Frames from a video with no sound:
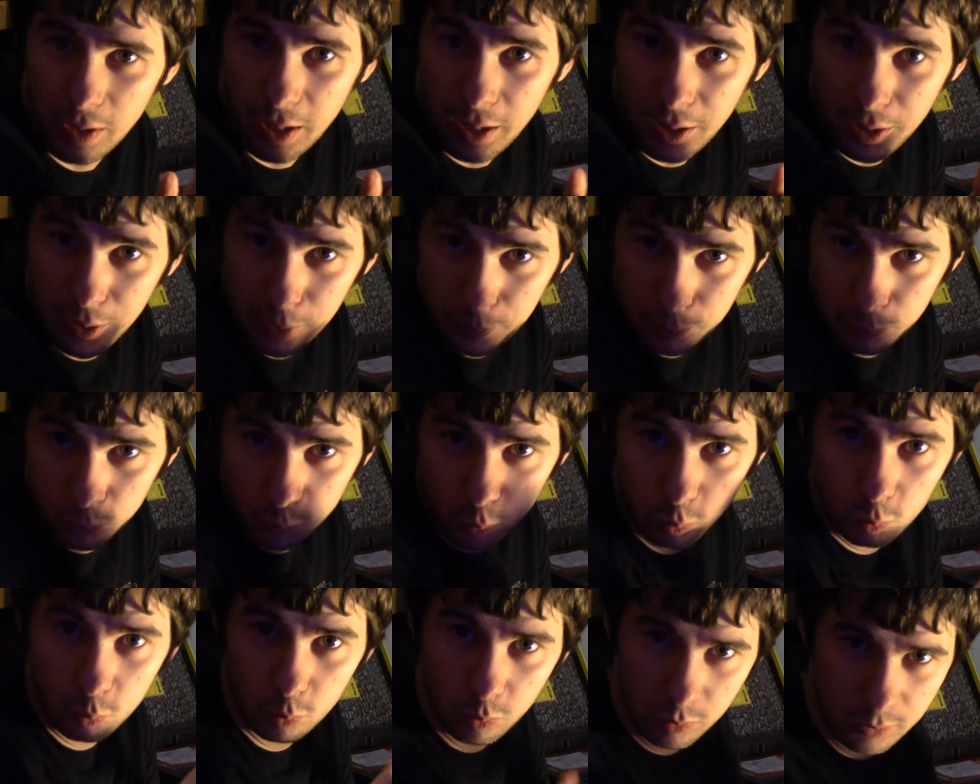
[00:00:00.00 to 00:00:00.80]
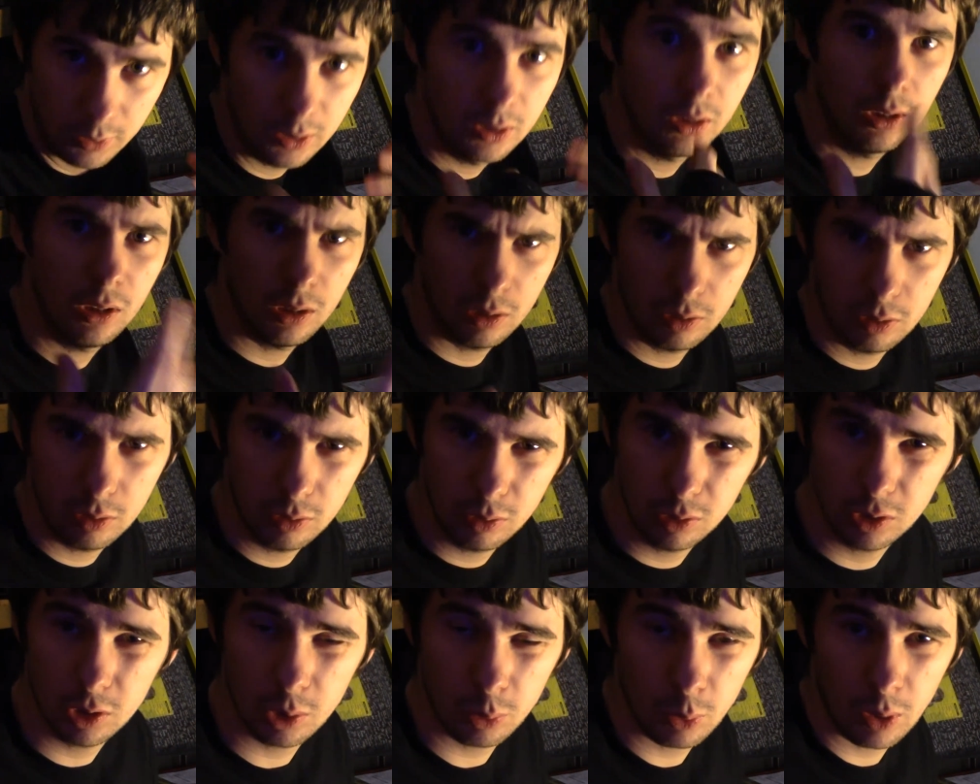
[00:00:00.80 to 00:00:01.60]
uh,
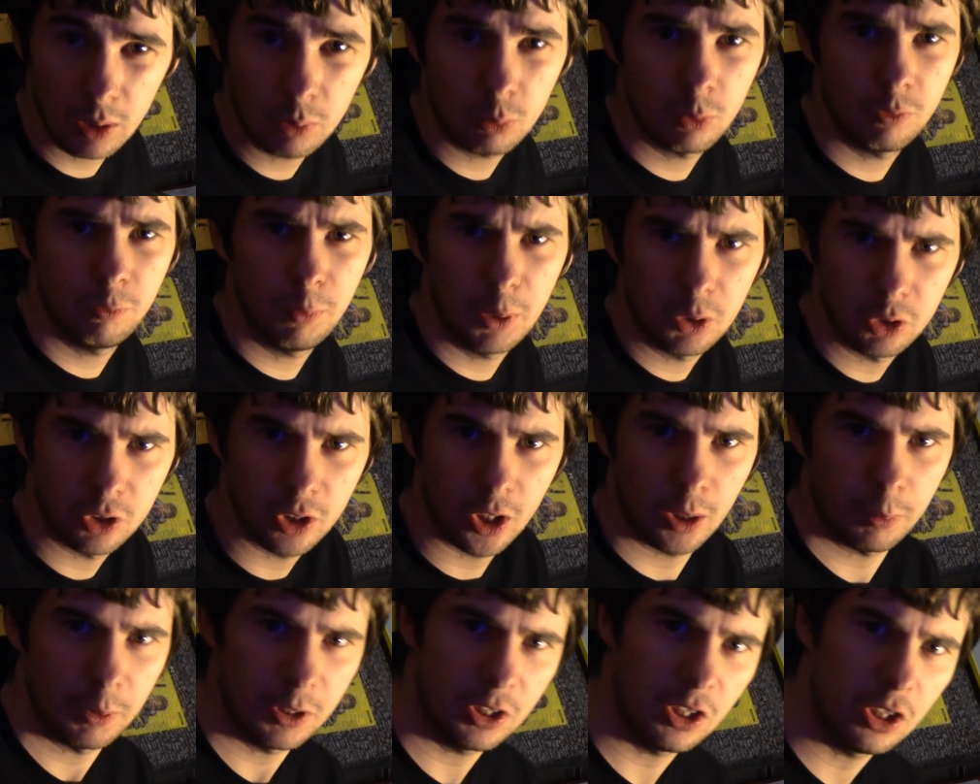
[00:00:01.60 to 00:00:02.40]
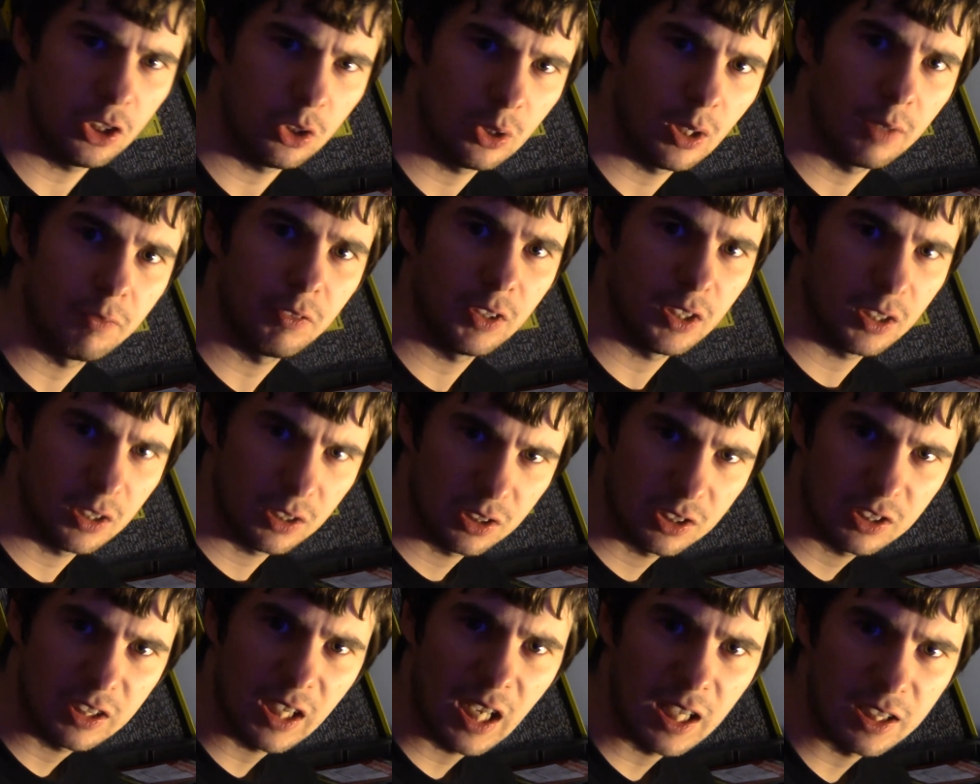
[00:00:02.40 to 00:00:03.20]
so like with most R P Gs, you have your
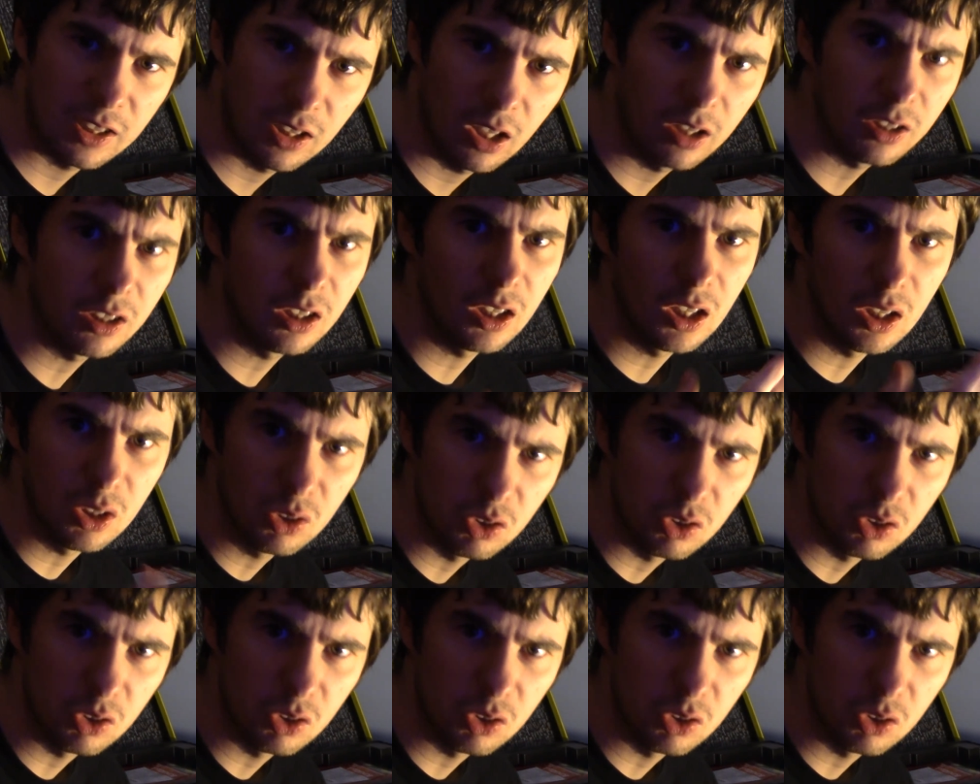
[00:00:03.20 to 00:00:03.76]
stats, like, you know,